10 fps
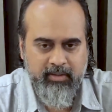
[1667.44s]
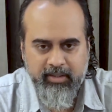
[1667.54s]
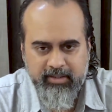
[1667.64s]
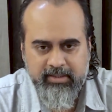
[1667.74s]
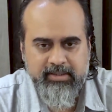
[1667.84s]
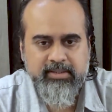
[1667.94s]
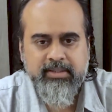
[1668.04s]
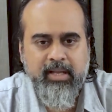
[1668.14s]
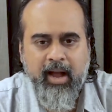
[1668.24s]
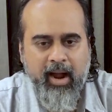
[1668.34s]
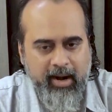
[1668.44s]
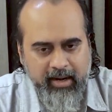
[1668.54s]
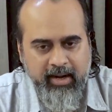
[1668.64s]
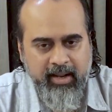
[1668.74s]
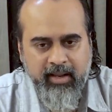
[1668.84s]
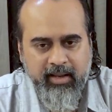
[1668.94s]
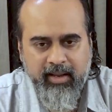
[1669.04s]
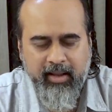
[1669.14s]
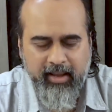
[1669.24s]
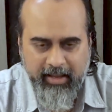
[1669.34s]
There is
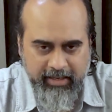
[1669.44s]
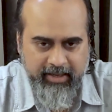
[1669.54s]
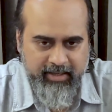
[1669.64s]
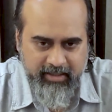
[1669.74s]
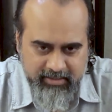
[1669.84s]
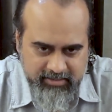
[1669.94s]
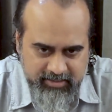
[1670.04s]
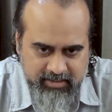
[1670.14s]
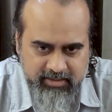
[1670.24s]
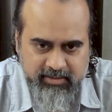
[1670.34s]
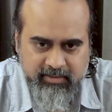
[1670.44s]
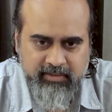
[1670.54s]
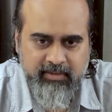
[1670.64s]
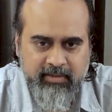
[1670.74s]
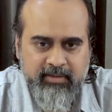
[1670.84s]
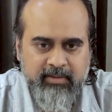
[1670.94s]
hardly any decision